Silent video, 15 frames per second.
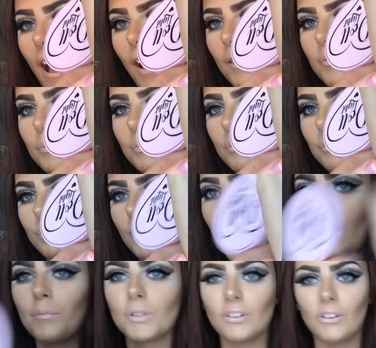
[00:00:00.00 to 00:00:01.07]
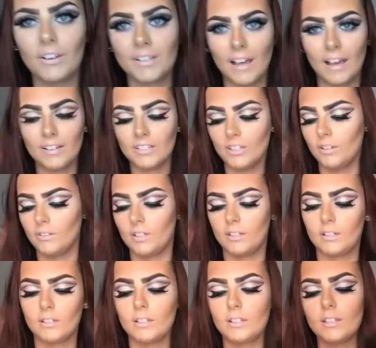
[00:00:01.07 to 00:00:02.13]
I'm... I'm so excited to use
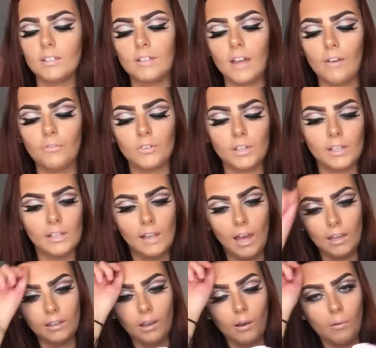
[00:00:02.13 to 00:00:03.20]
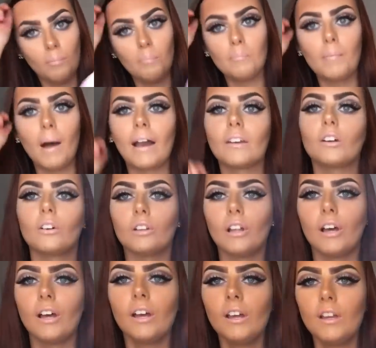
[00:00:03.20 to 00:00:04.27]
this, because this is definitely like my colour.